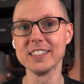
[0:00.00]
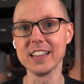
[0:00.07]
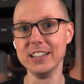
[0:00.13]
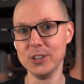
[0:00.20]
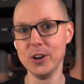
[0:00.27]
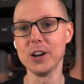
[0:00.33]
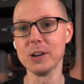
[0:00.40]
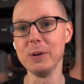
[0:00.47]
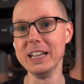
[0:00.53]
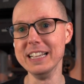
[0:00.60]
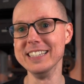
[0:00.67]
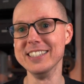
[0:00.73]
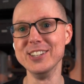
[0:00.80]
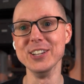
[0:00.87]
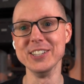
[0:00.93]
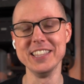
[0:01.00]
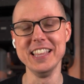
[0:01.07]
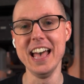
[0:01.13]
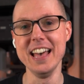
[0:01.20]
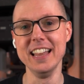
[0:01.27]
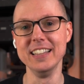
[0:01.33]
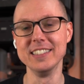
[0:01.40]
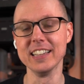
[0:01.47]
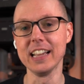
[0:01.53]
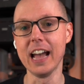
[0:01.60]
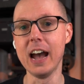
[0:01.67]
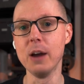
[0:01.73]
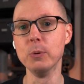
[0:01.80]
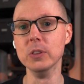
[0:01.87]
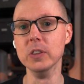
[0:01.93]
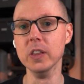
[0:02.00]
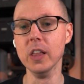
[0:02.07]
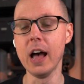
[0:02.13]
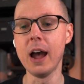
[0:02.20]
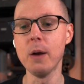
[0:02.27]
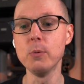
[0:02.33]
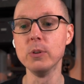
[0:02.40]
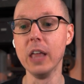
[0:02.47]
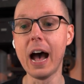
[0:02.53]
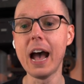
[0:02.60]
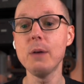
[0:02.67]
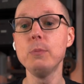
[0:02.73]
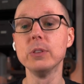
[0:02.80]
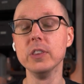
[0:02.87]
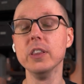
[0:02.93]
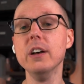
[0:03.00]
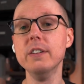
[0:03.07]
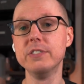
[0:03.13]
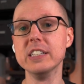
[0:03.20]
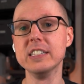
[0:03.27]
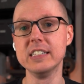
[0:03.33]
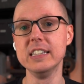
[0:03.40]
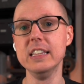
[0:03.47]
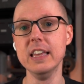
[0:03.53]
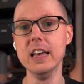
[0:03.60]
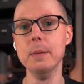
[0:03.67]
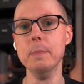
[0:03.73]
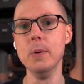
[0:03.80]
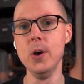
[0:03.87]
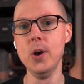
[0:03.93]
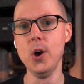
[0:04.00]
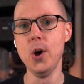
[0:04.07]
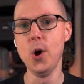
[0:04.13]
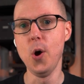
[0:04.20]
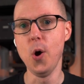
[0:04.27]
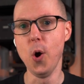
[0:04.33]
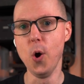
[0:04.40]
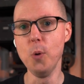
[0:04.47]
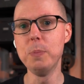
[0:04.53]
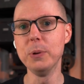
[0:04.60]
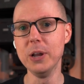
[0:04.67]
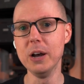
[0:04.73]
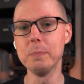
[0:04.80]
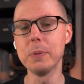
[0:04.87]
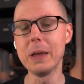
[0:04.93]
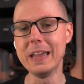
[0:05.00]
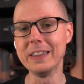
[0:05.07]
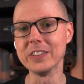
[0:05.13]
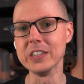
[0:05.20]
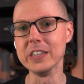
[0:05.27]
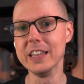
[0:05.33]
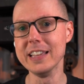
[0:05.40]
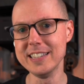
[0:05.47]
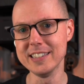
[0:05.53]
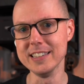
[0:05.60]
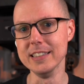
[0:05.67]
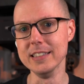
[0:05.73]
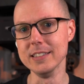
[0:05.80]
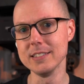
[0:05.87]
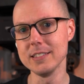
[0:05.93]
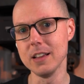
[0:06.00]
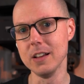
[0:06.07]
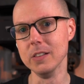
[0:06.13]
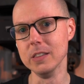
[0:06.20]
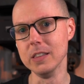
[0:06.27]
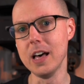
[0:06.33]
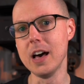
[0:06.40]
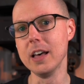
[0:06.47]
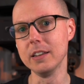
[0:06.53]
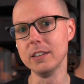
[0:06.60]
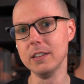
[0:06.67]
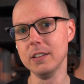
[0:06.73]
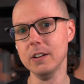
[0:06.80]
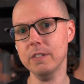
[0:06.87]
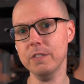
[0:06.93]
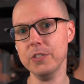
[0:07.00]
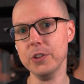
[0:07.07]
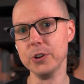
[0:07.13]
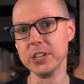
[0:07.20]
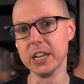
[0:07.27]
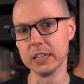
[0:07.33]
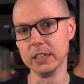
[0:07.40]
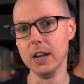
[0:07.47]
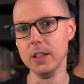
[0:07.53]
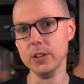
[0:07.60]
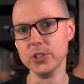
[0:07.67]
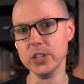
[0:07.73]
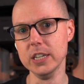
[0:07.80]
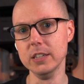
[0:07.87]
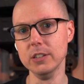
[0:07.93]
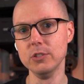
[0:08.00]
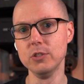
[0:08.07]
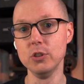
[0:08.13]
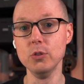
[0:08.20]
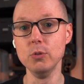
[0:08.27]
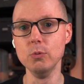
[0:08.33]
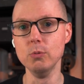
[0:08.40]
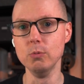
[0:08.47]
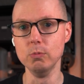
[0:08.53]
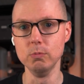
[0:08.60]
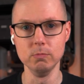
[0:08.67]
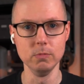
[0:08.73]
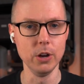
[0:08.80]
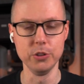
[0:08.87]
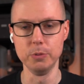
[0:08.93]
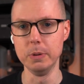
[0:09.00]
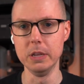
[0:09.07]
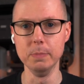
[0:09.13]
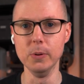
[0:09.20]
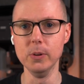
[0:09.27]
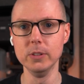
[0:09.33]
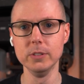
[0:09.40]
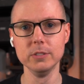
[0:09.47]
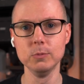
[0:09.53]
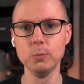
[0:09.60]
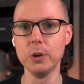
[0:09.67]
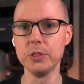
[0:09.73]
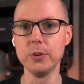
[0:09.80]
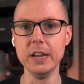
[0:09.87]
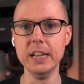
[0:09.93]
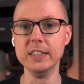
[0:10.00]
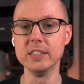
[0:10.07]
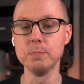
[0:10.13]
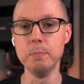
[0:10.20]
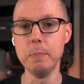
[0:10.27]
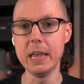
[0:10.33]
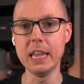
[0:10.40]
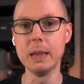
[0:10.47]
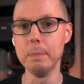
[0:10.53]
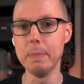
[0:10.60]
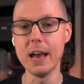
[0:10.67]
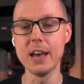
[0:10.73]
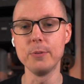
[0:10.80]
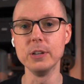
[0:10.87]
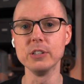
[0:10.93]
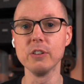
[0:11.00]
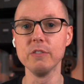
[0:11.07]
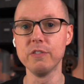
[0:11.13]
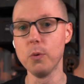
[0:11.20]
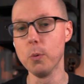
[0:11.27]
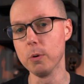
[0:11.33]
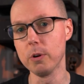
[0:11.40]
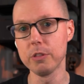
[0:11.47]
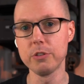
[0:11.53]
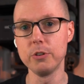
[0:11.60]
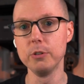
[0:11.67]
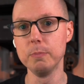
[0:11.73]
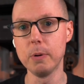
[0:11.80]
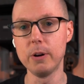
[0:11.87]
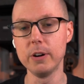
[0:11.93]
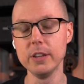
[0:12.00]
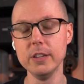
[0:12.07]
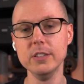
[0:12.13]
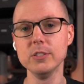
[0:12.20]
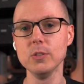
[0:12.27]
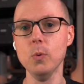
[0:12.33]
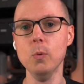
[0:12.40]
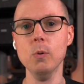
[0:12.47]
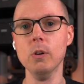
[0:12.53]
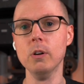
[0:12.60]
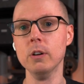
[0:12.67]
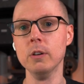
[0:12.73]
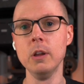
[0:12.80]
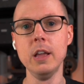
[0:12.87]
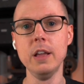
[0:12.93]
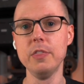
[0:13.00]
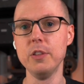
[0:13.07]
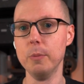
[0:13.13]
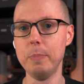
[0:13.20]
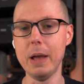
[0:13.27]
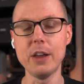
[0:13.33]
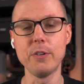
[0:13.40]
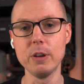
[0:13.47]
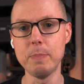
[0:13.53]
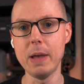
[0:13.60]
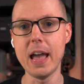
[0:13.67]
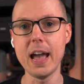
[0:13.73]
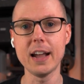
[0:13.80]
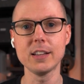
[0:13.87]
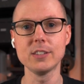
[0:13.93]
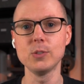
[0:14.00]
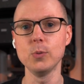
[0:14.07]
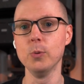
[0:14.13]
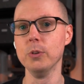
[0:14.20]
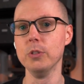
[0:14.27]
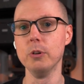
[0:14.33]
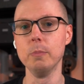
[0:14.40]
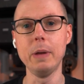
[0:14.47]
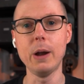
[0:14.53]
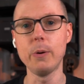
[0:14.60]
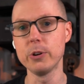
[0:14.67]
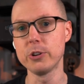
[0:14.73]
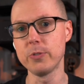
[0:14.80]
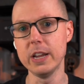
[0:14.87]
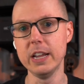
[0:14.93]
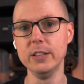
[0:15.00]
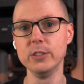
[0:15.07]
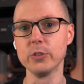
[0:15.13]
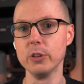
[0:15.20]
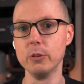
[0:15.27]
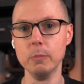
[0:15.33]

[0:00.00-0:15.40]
I talk about is just that. It's like I would I would I would love to see them open up and license a lot of their technology to other people, whether it's making batteries for third parties or their battery packs or their powertrains or their